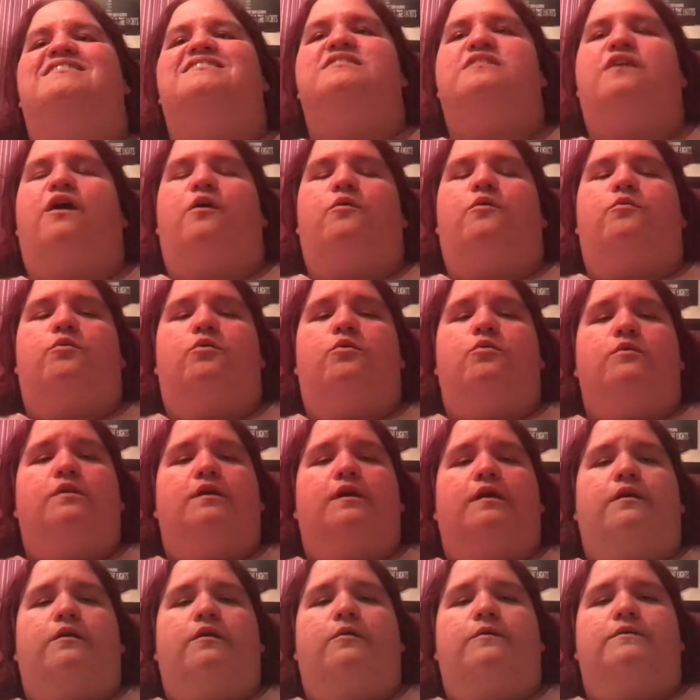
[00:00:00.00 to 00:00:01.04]
So who
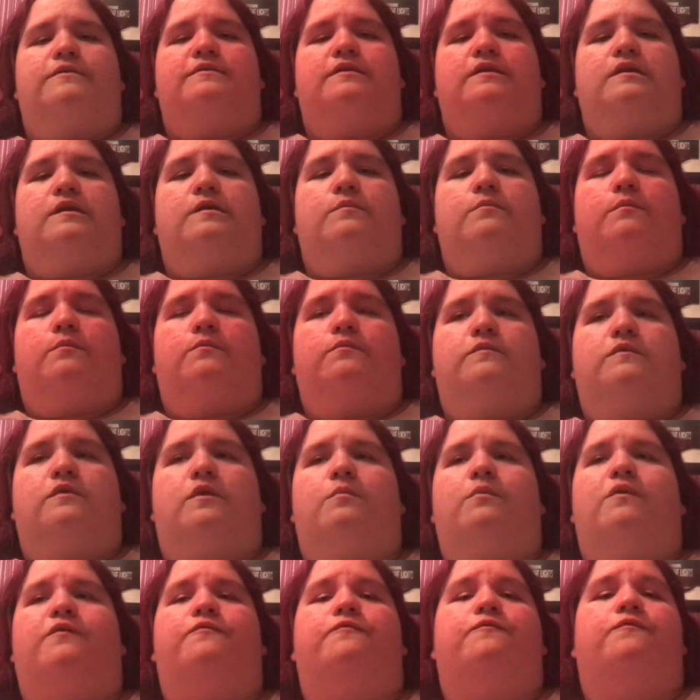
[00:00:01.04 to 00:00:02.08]
did I go and see? So
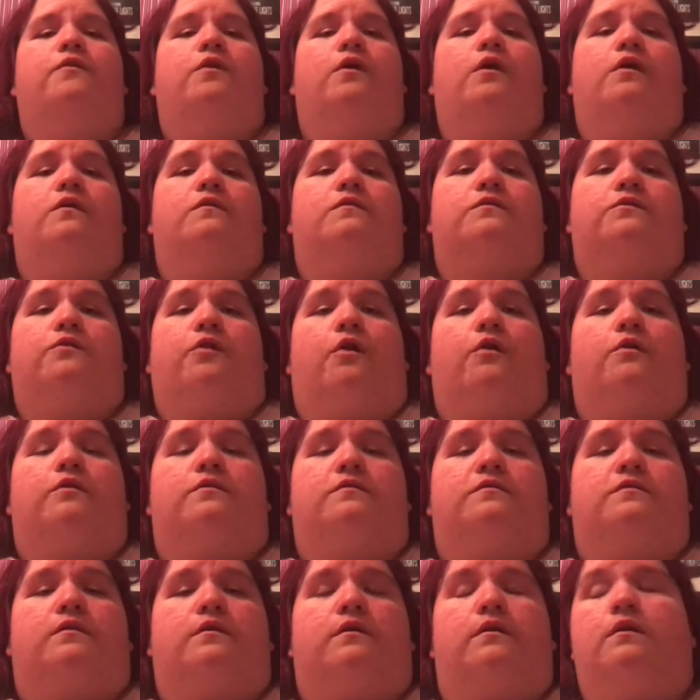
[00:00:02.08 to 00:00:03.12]
my first
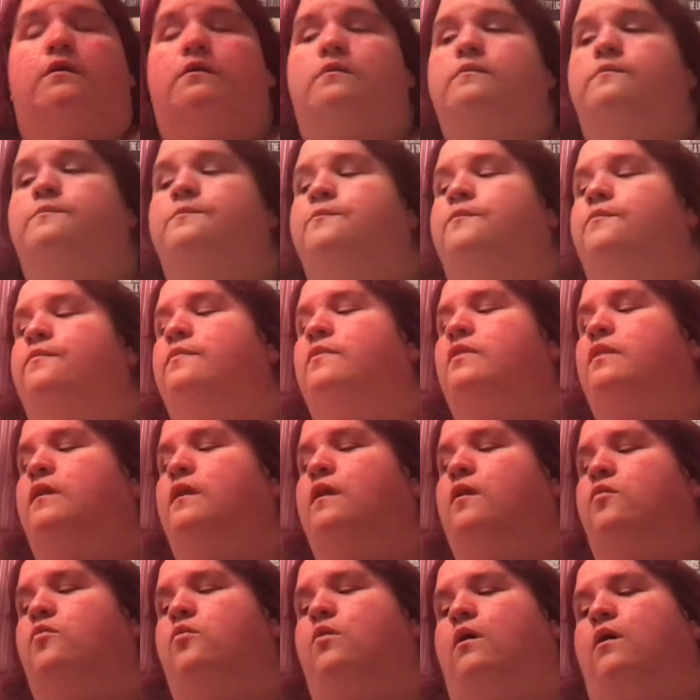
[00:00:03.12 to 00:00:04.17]
concert
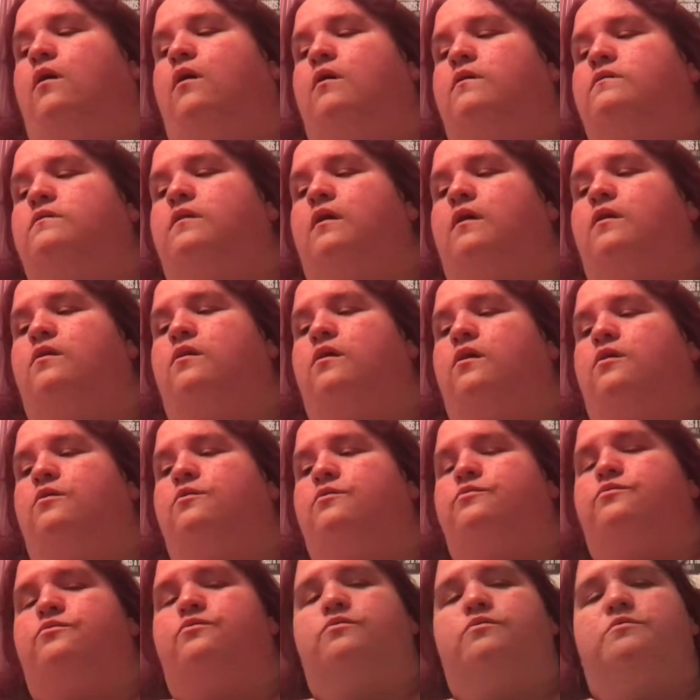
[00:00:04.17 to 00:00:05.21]
was a
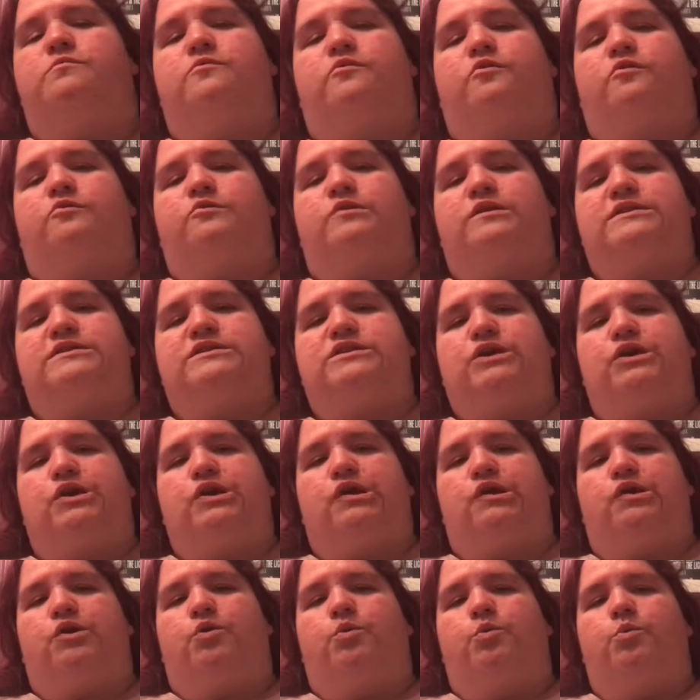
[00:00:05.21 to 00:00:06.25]
girl group called
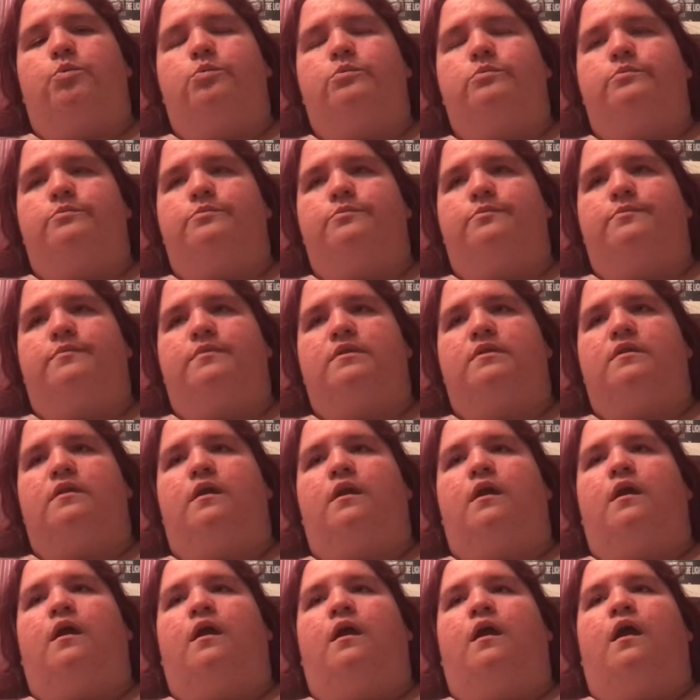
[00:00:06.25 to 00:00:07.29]
Eternal.
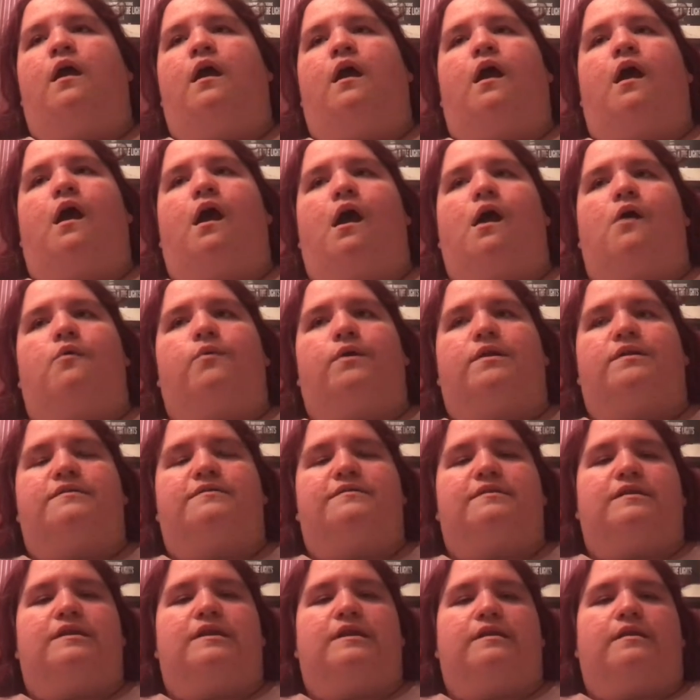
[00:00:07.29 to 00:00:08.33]
I went
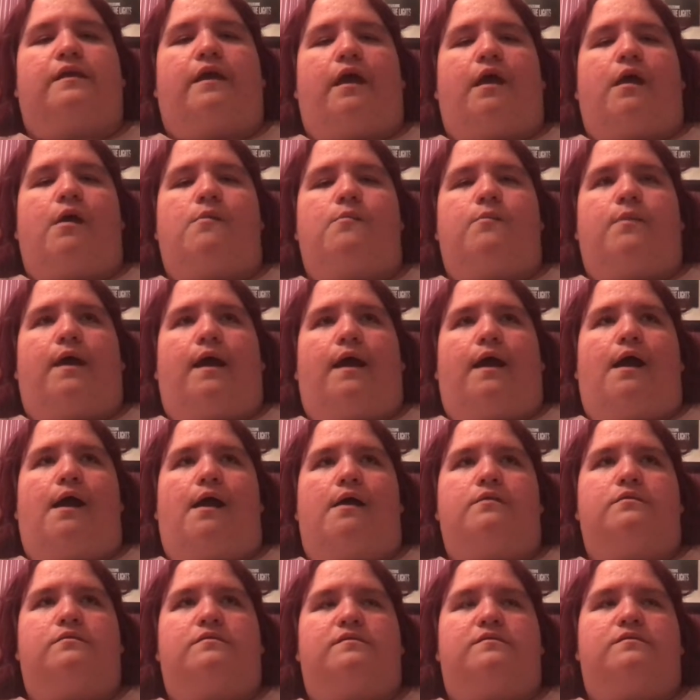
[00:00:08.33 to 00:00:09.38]
to see them
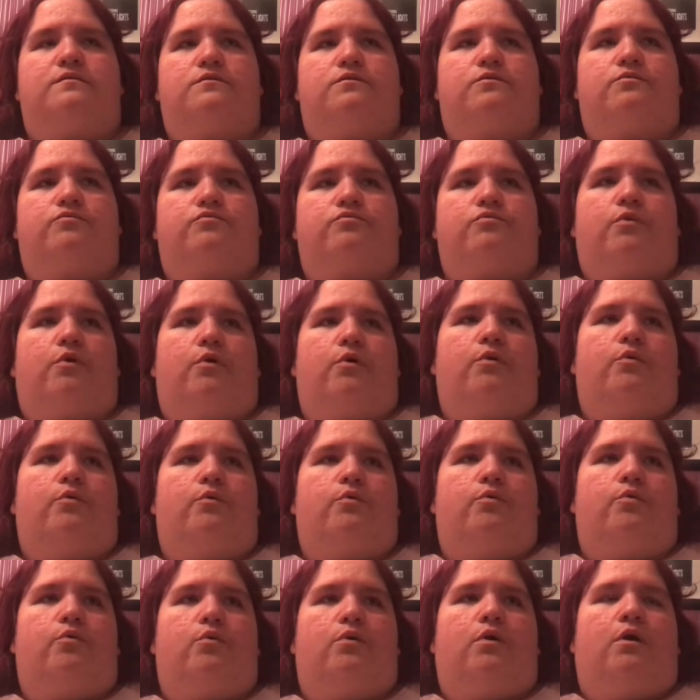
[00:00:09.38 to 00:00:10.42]
at the
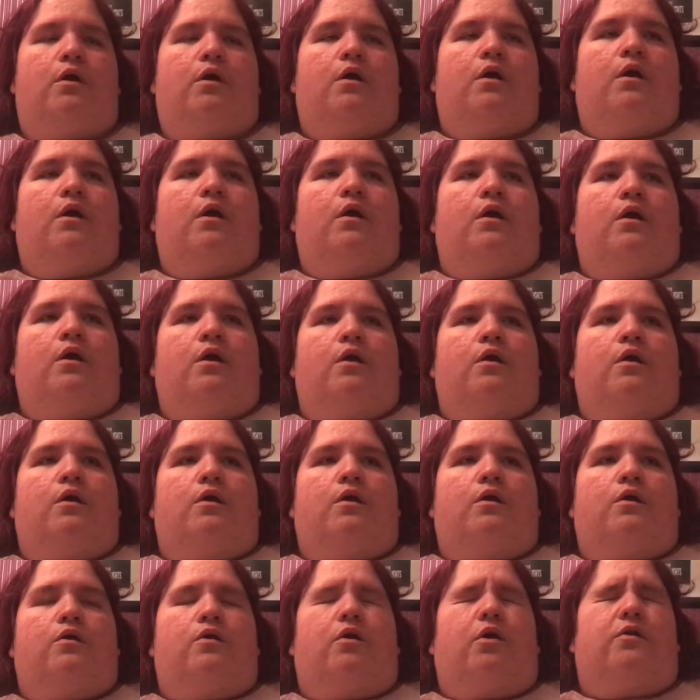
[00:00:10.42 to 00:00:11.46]
Royal
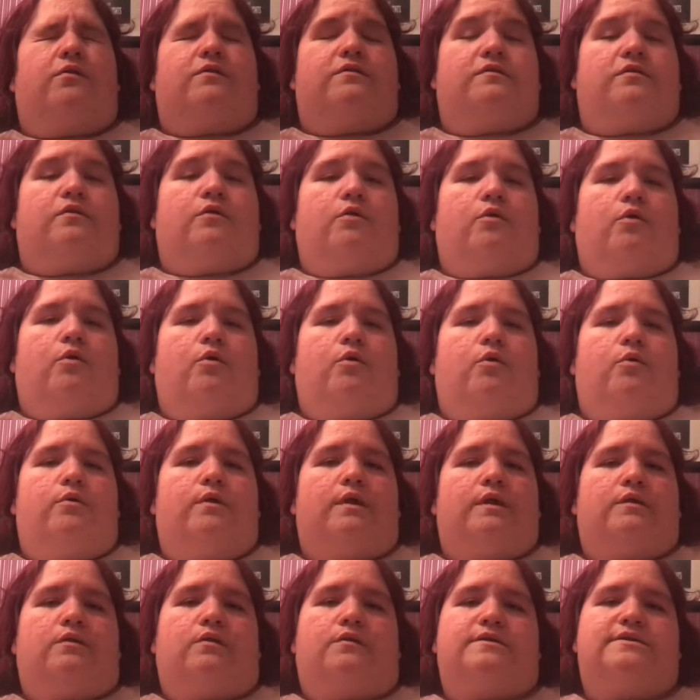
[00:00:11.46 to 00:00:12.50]
Concert Hall
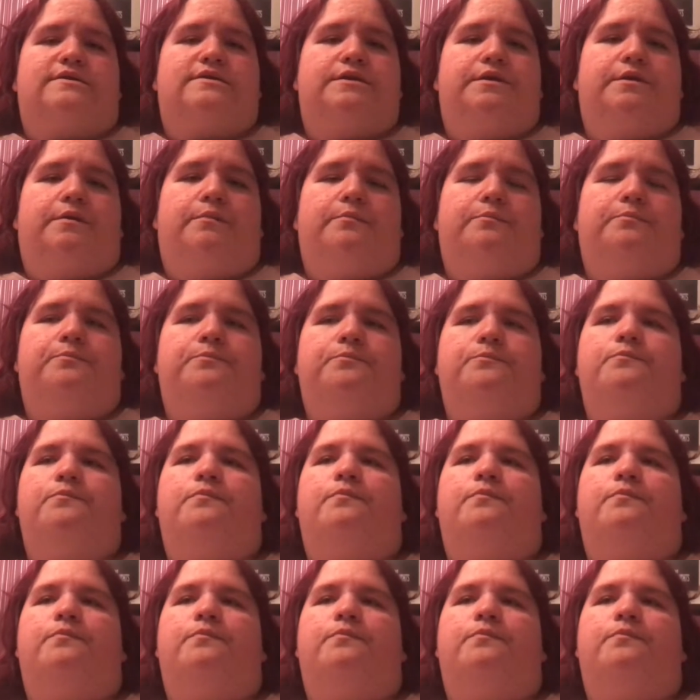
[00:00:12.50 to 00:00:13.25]
in Nottingham.